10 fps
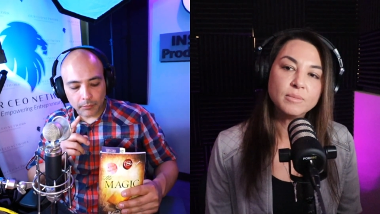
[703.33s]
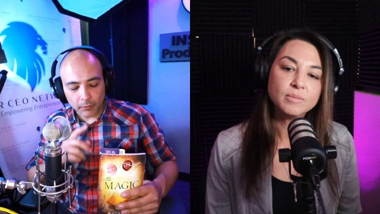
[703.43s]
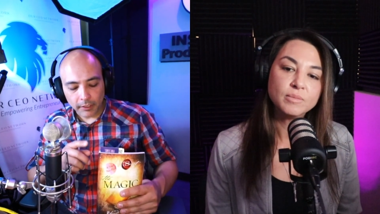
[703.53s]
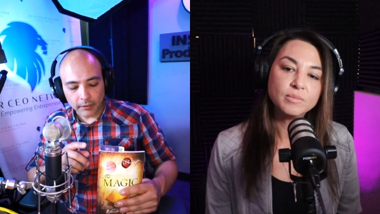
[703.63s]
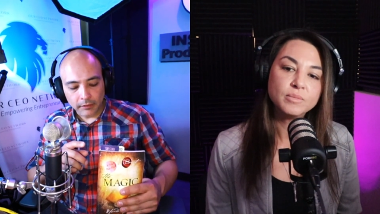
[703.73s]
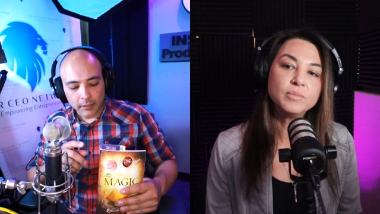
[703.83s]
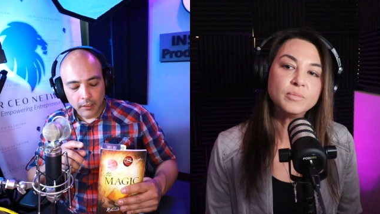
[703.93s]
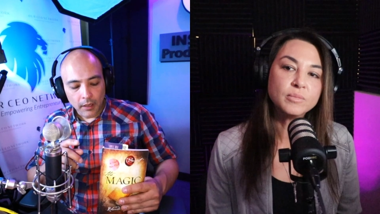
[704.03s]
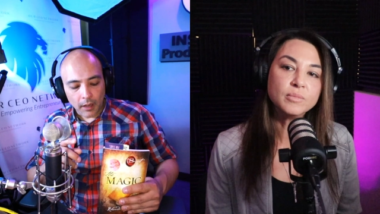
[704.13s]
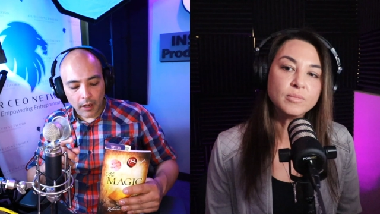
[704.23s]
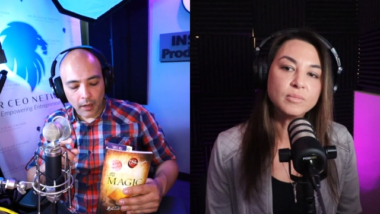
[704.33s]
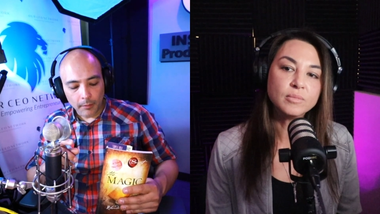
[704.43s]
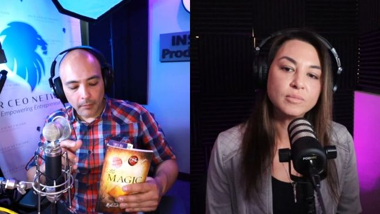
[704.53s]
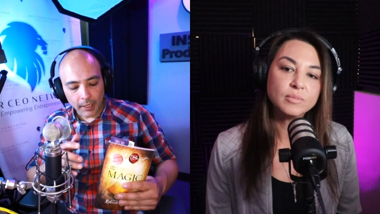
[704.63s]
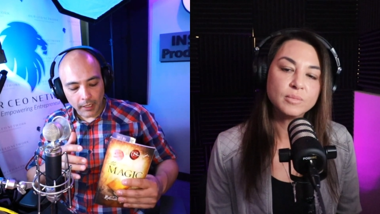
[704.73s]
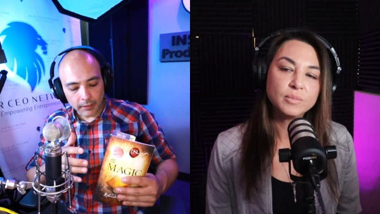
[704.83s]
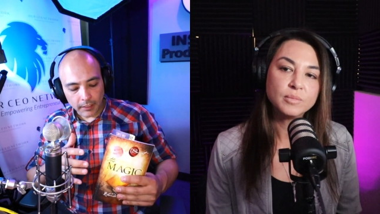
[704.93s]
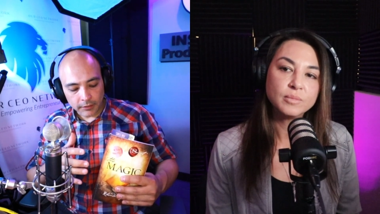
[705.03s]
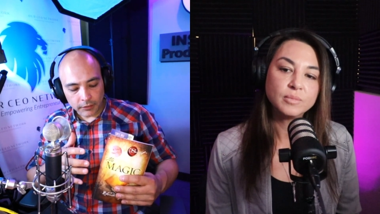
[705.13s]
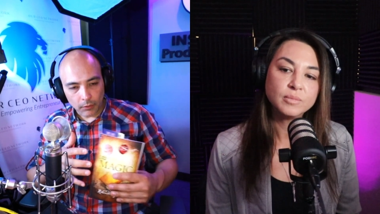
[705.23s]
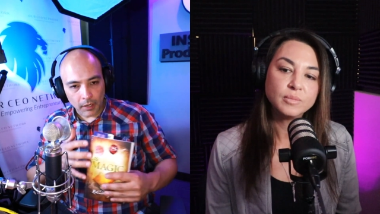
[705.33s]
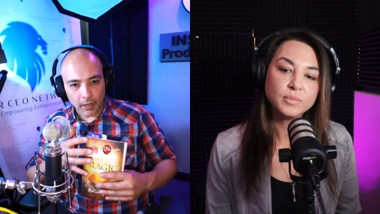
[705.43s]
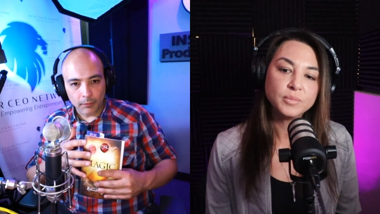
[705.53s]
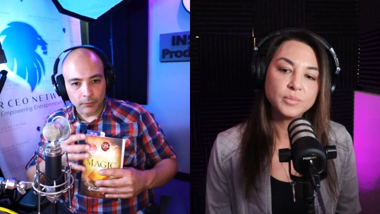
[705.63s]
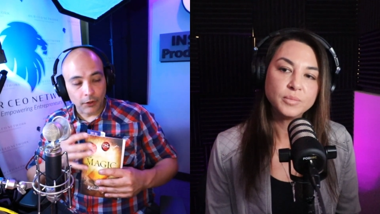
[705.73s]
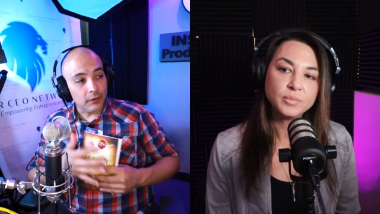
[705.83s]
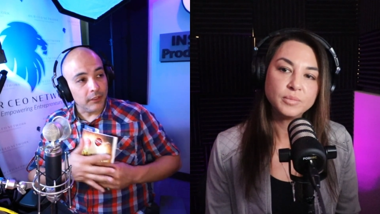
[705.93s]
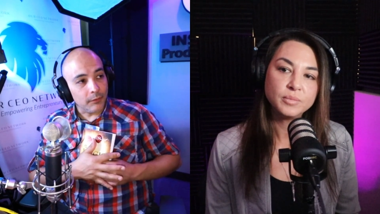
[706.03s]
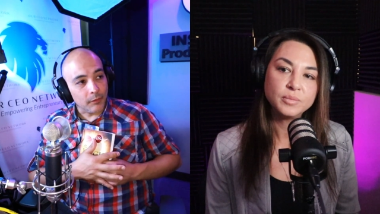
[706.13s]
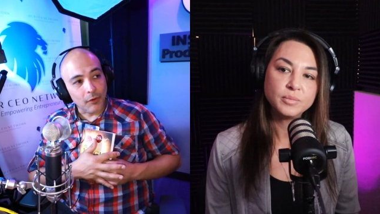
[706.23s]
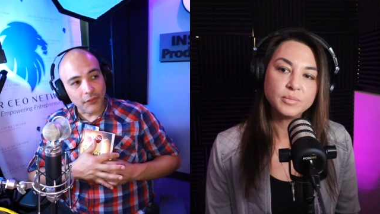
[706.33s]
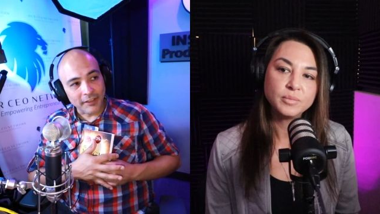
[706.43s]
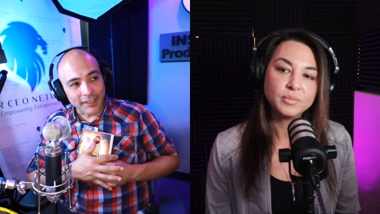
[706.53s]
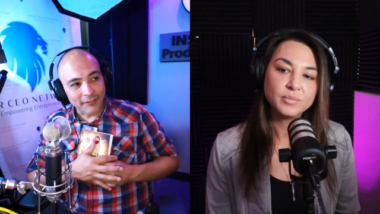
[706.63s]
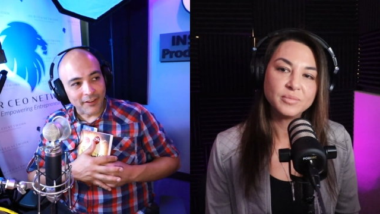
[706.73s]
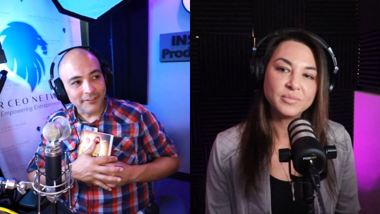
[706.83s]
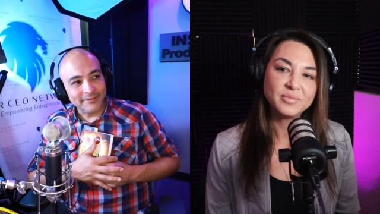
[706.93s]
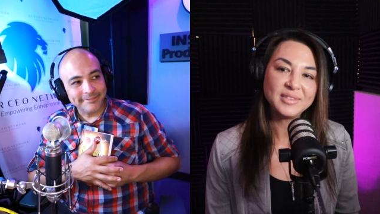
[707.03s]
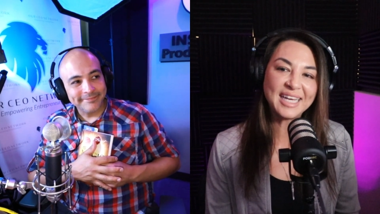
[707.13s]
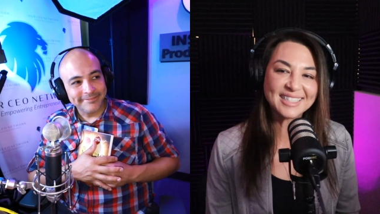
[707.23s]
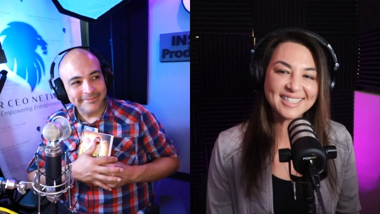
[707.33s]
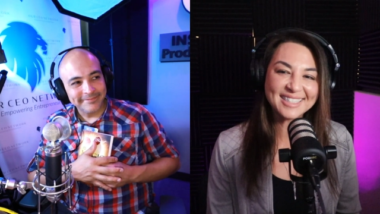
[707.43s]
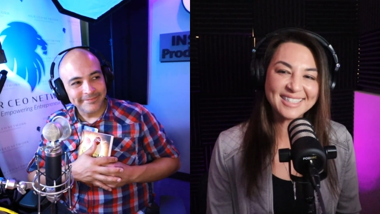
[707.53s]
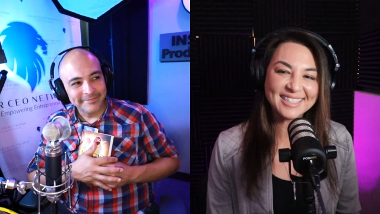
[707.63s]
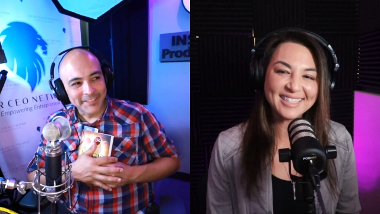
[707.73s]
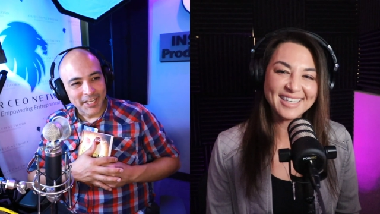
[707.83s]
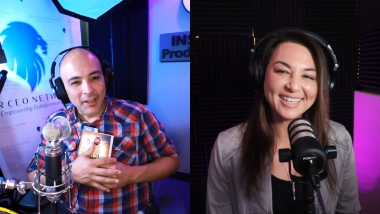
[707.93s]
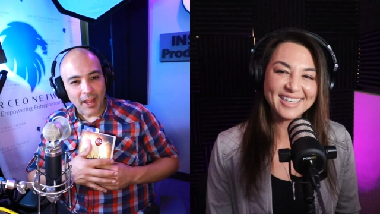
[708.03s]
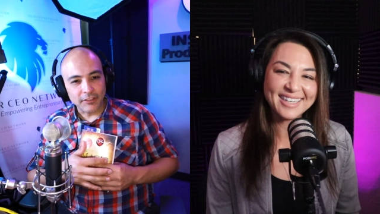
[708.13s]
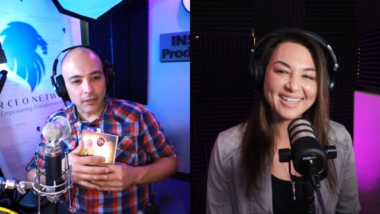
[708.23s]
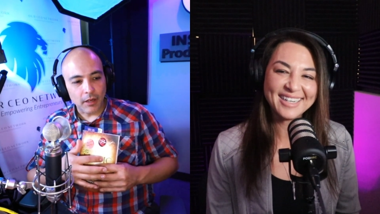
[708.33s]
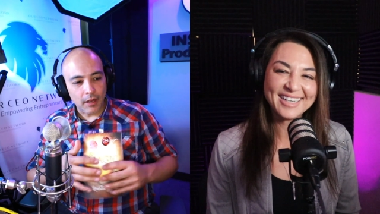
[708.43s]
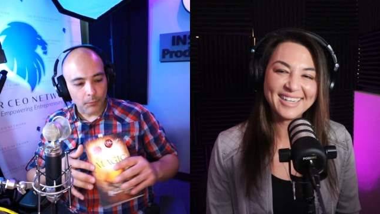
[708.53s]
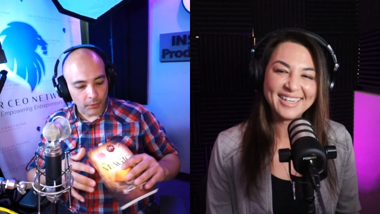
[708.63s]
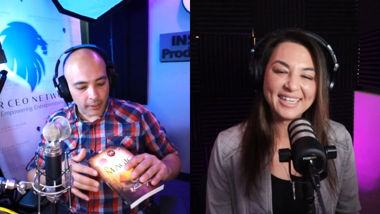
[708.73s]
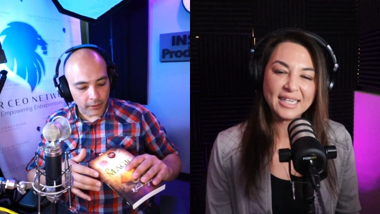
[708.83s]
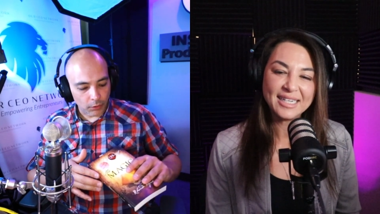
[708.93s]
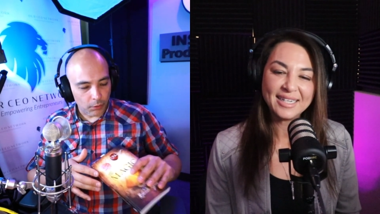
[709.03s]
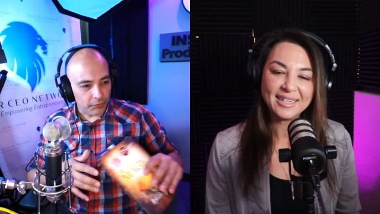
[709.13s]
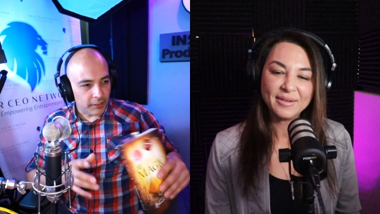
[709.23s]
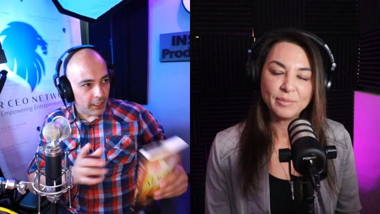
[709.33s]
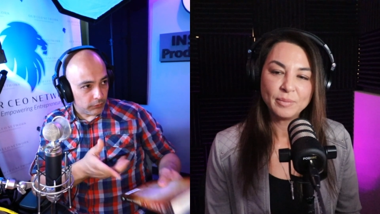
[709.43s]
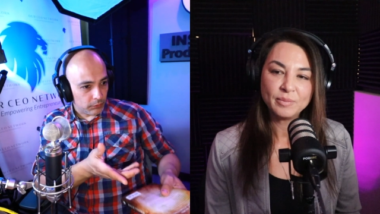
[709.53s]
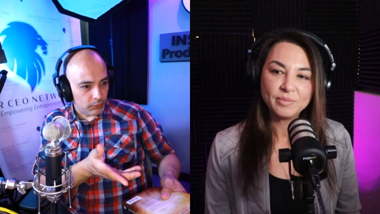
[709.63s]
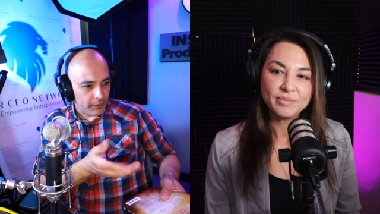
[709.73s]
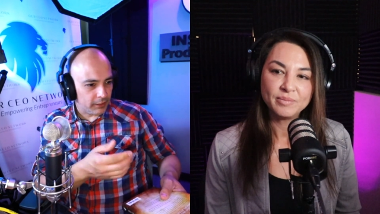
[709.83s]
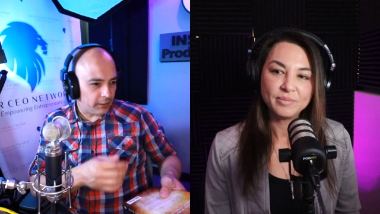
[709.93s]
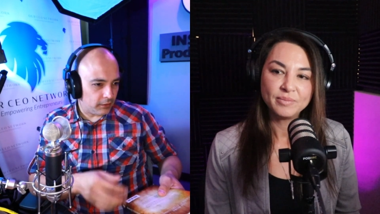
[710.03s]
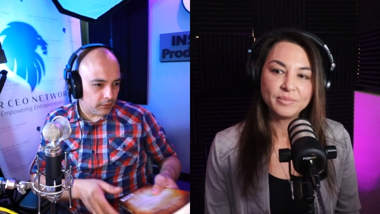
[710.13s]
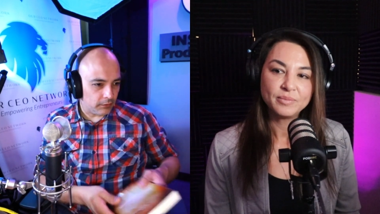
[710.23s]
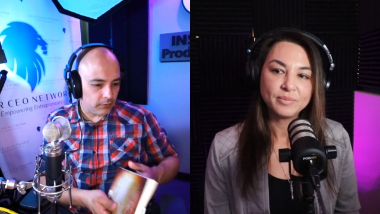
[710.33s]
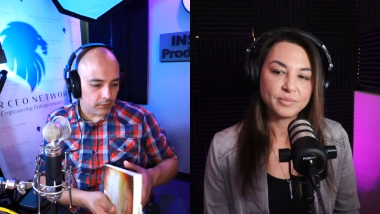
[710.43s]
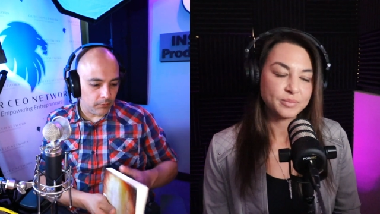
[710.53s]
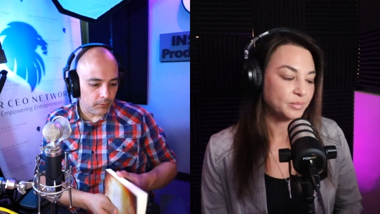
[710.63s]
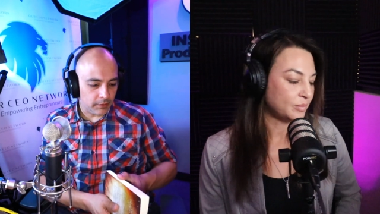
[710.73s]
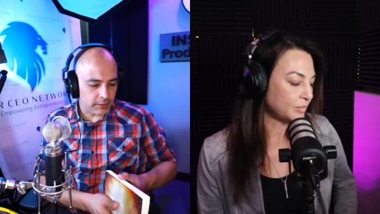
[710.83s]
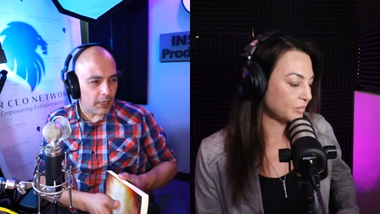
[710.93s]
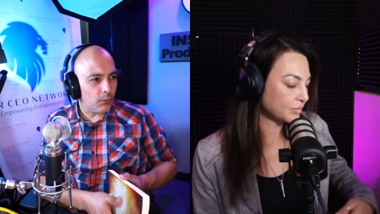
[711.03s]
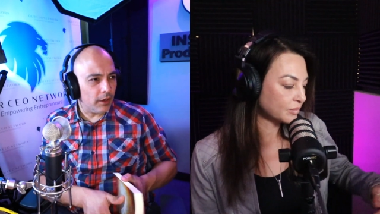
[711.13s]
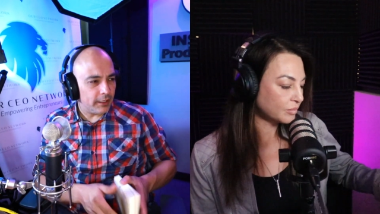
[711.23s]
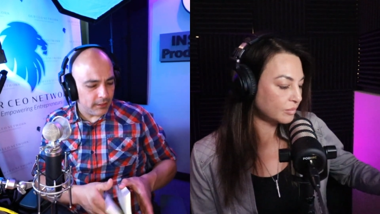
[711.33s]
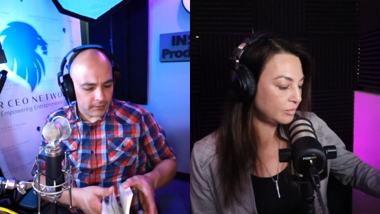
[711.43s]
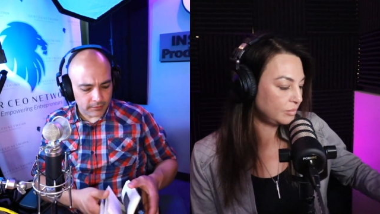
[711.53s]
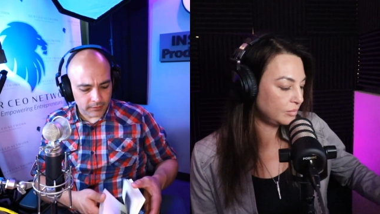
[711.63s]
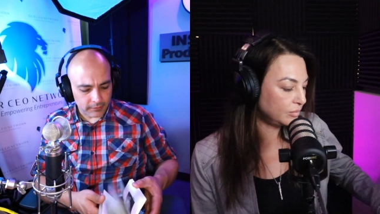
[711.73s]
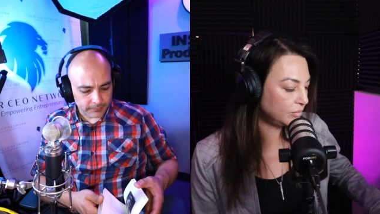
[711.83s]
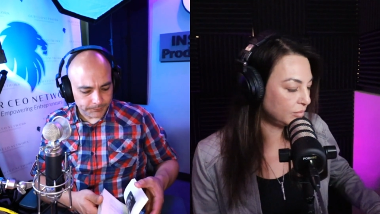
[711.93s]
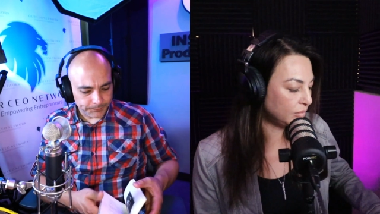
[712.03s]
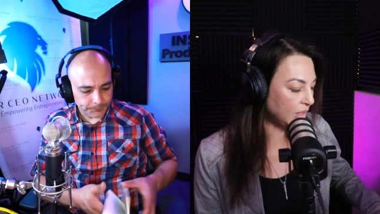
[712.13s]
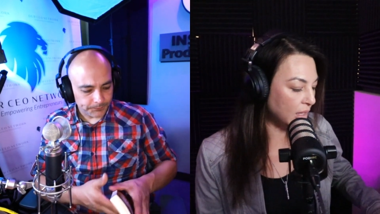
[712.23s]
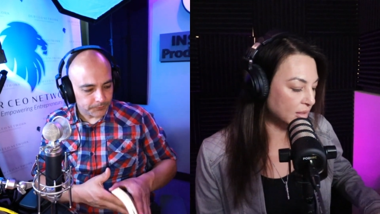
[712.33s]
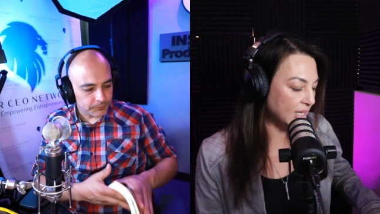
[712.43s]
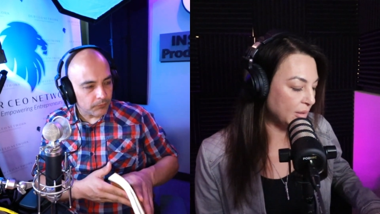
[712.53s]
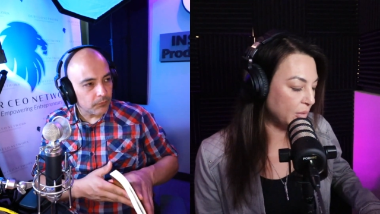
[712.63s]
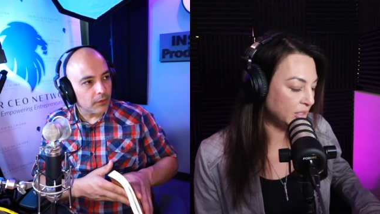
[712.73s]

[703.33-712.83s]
Speaker 1: point. And so currently we're both on day 5.
Speaker 2: Yes.
Speaker 1: And so we're going to go over the days real quickly. Day 1 is.
Speaker 2: Day 1 is